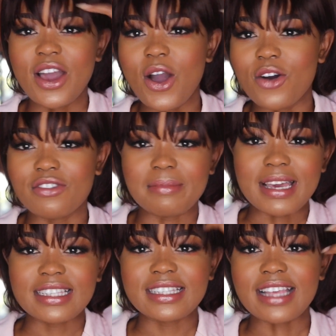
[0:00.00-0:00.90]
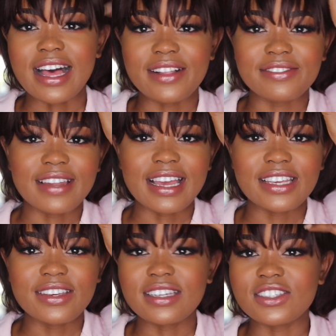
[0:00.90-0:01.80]
over myself. Like
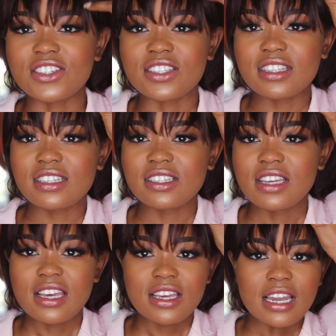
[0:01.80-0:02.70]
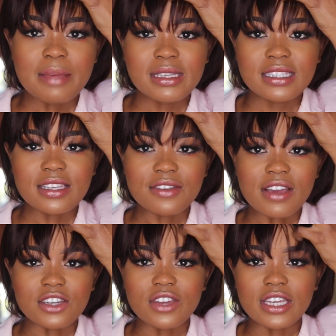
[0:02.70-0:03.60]
you can just, let me see if
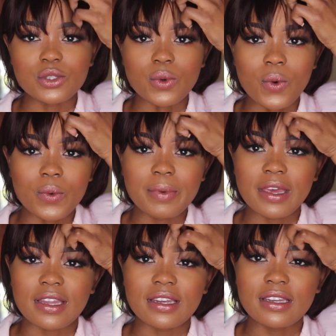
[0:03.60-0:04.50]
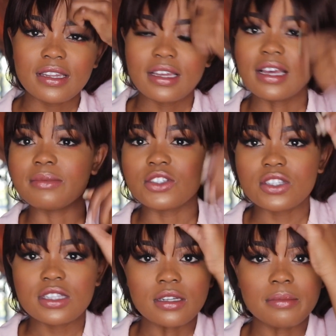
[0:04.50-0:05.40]
I try to open. I'm
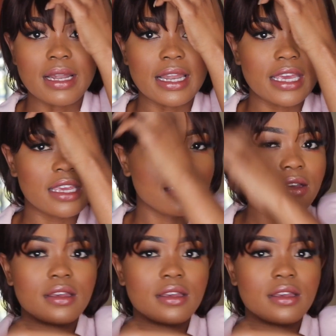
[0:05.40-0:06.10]
just still playing.